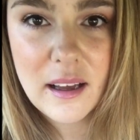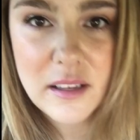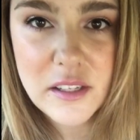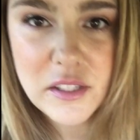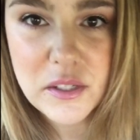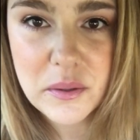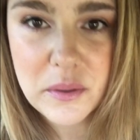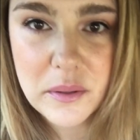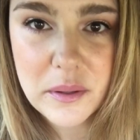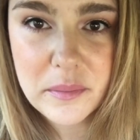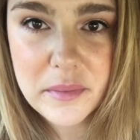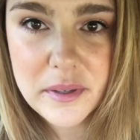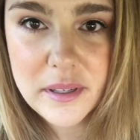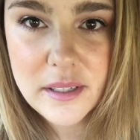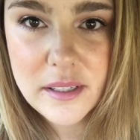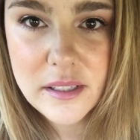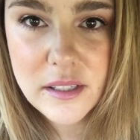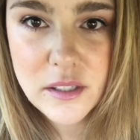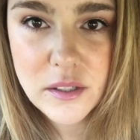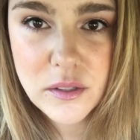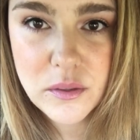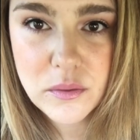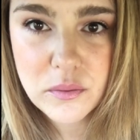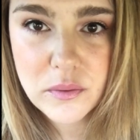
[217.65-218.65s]
So let me
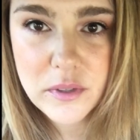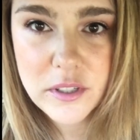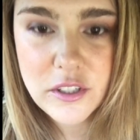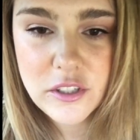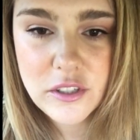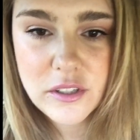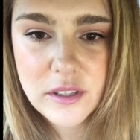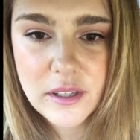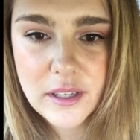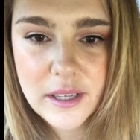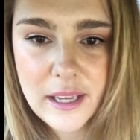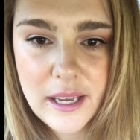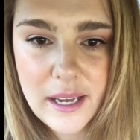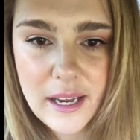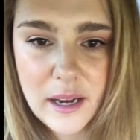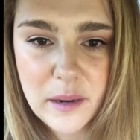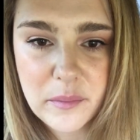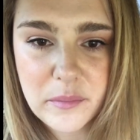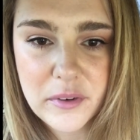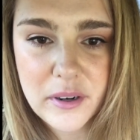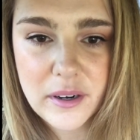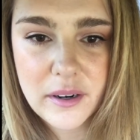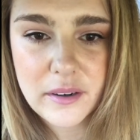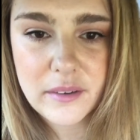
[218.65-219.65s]
switch the
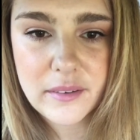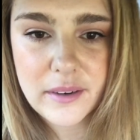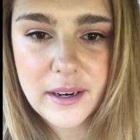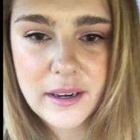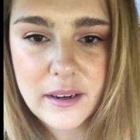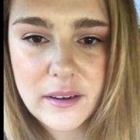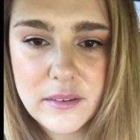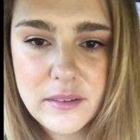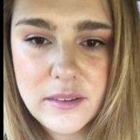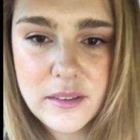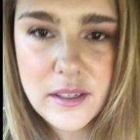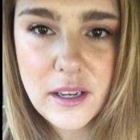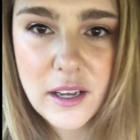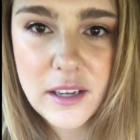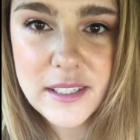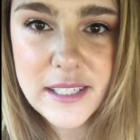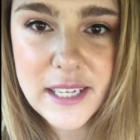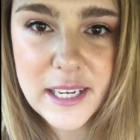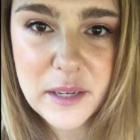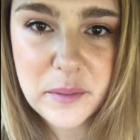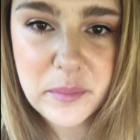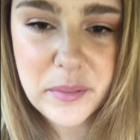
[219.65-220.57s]
camera around. I'll take